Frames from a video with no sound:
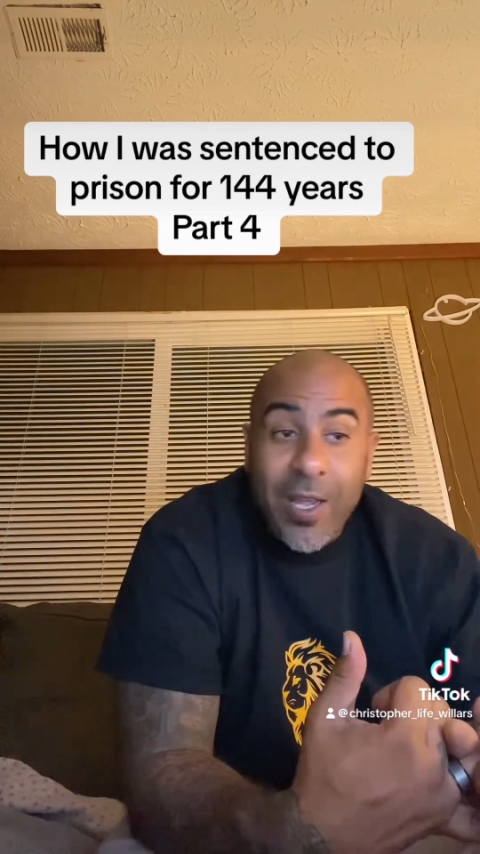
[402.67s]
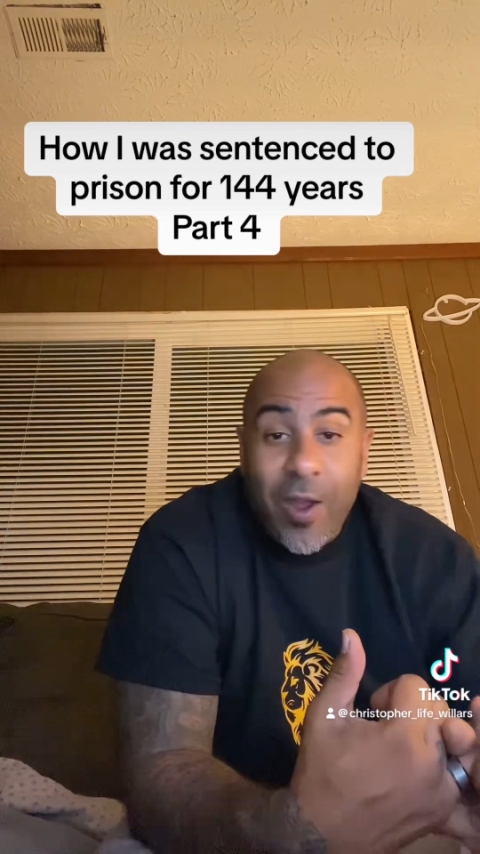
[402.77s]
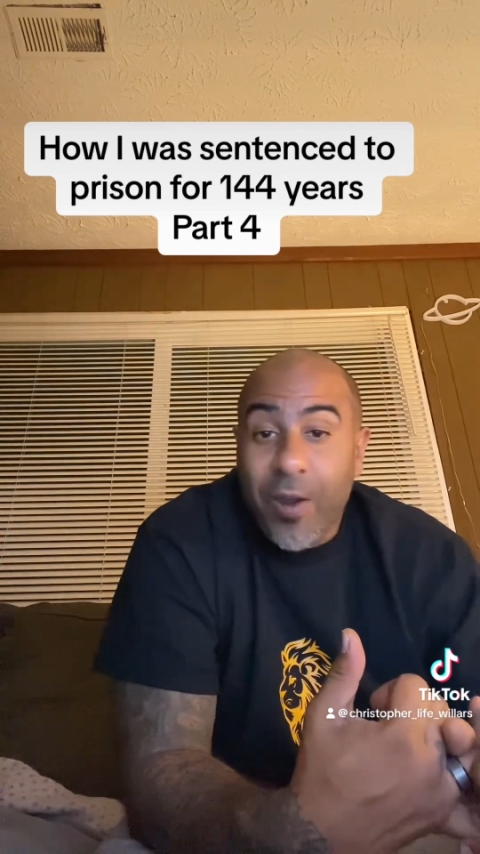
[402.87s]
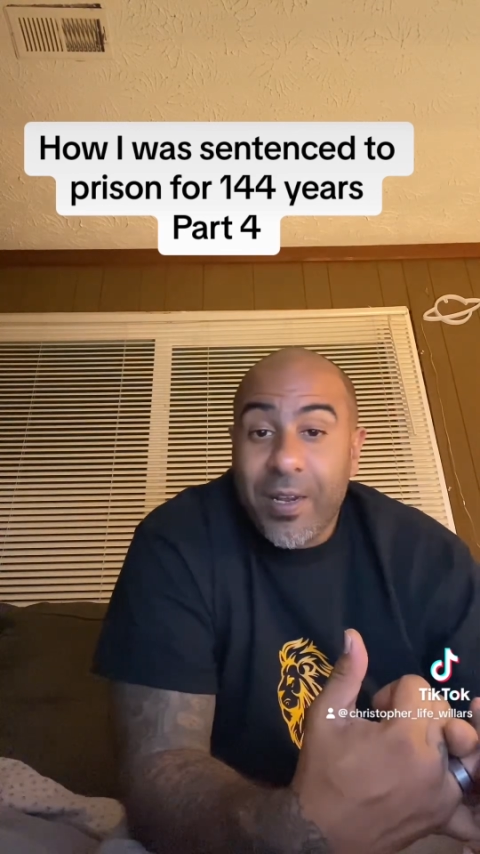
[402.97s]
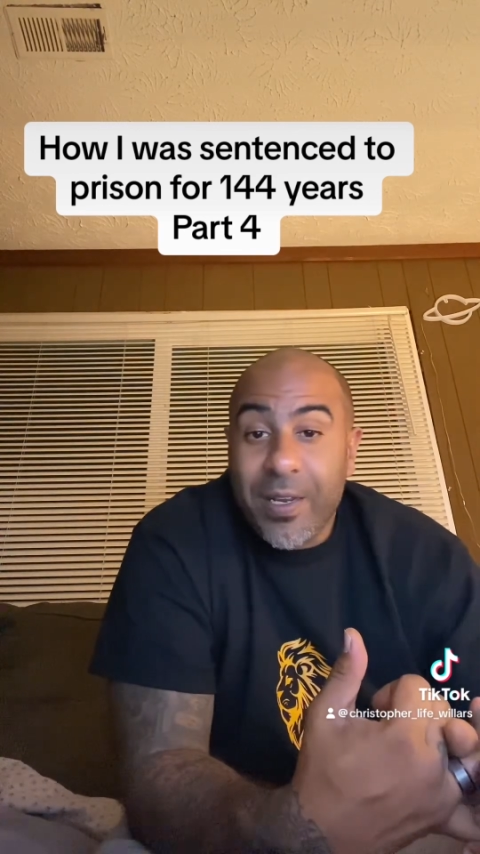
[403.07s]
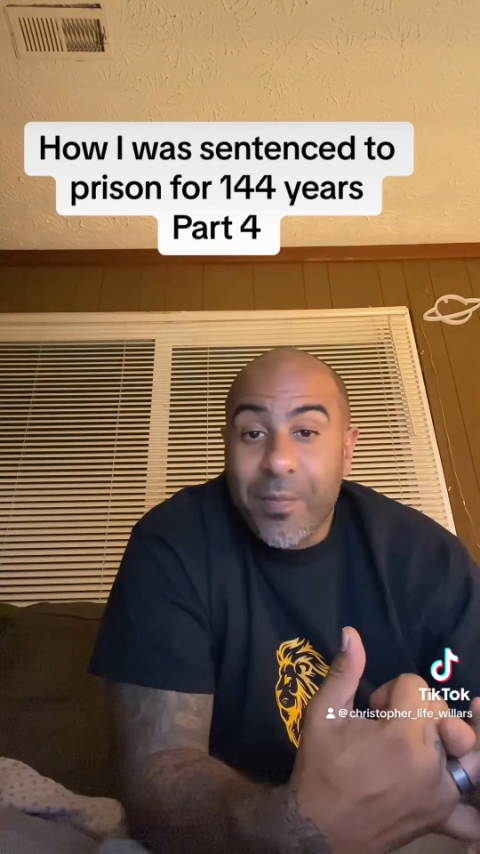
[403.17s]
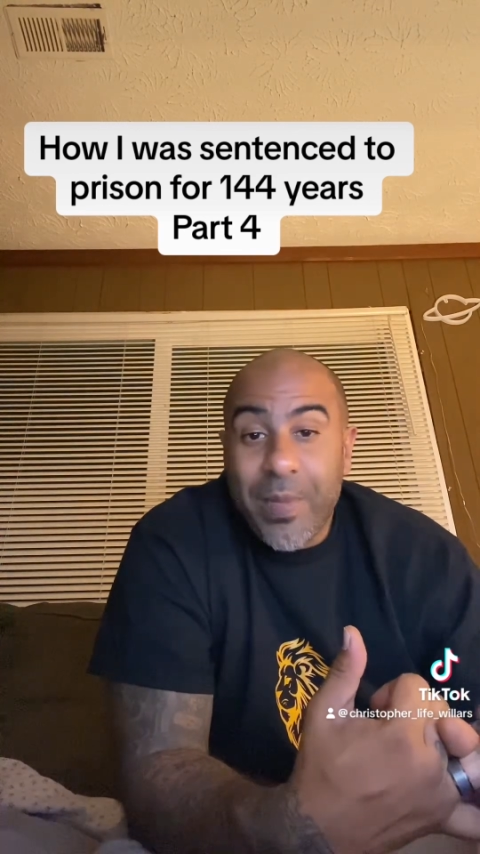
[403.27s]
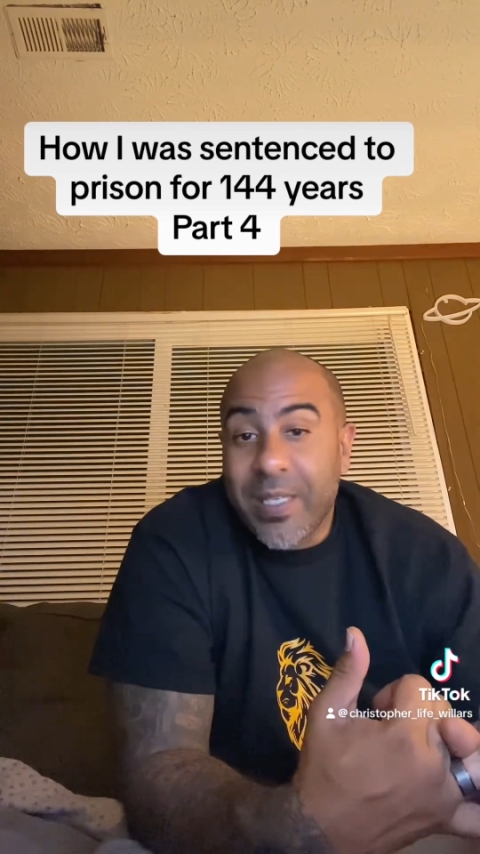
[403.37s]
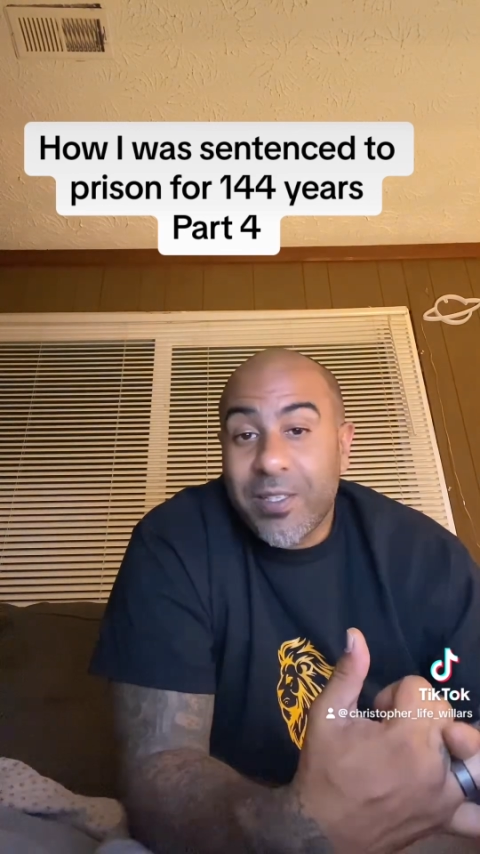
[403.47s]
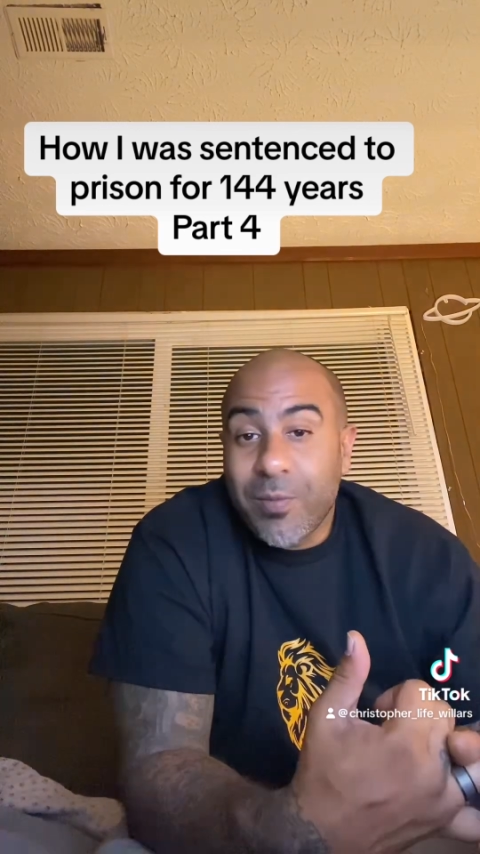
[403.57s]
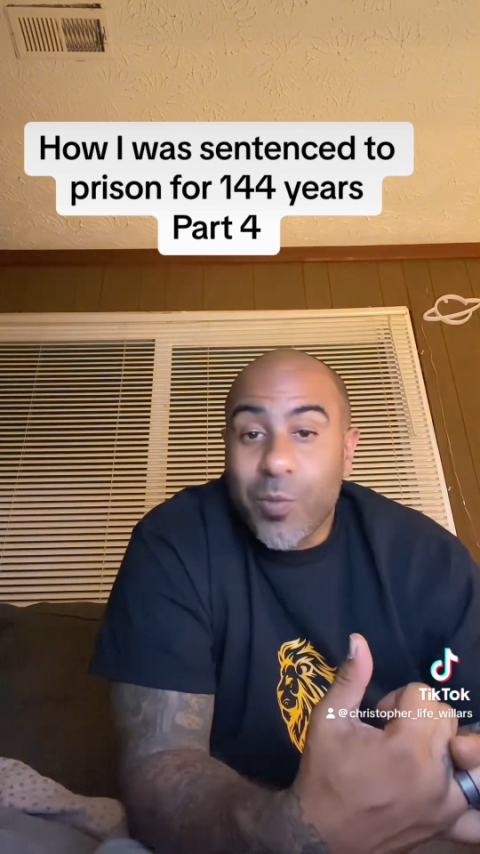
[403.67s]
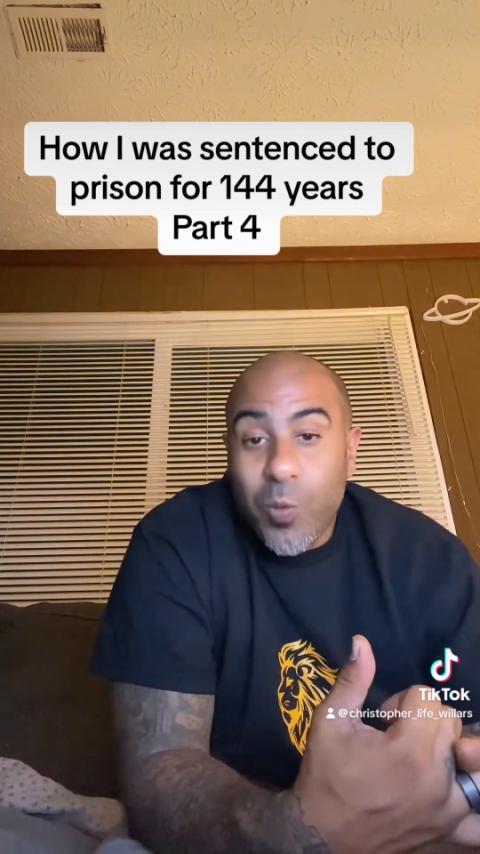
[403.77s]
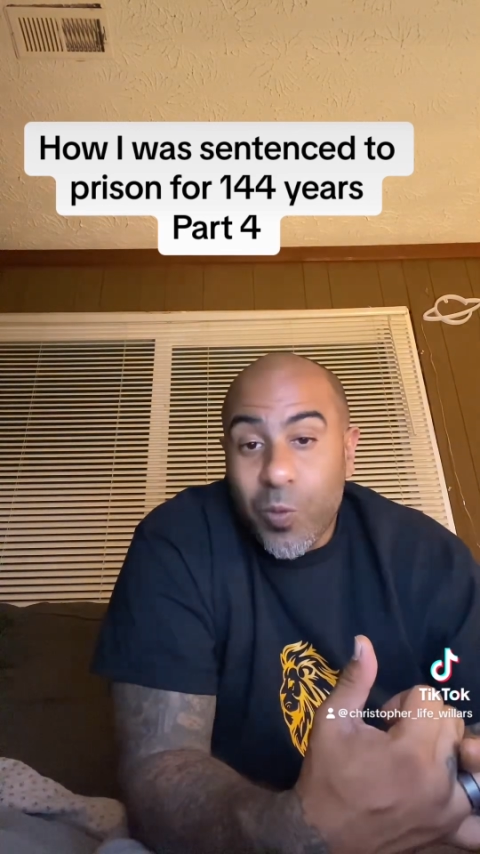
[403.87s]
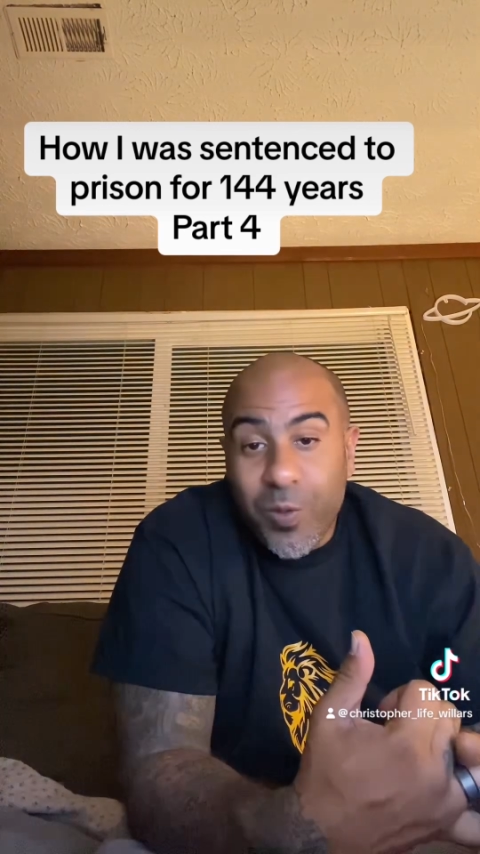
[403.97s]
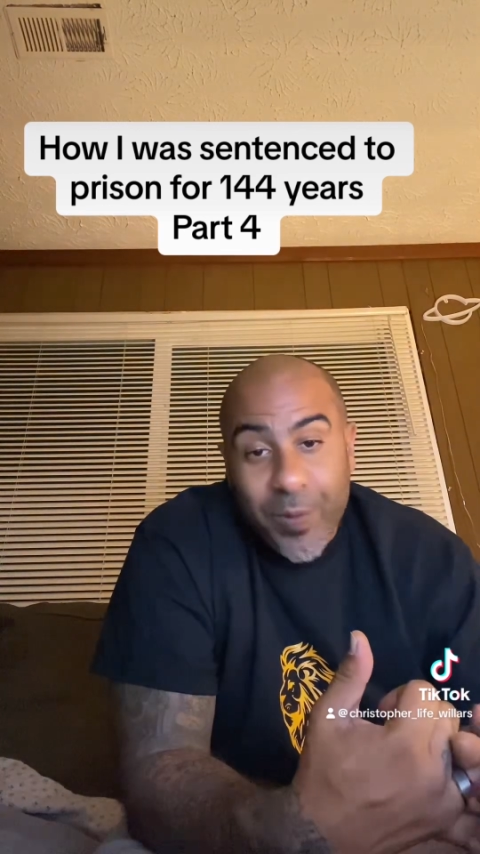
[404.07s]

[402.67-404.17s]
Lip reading: aren't in the best of moods